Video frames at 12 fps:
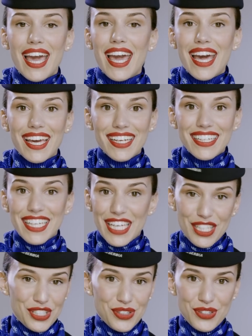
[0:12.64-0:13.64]
and get
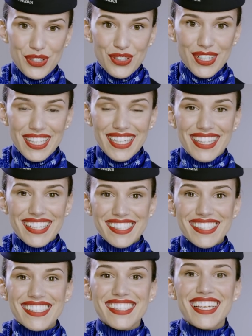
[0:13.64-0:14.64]
you to look like
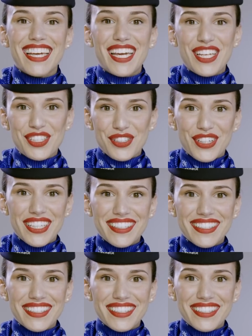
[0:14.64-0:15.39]
this. Enjoy!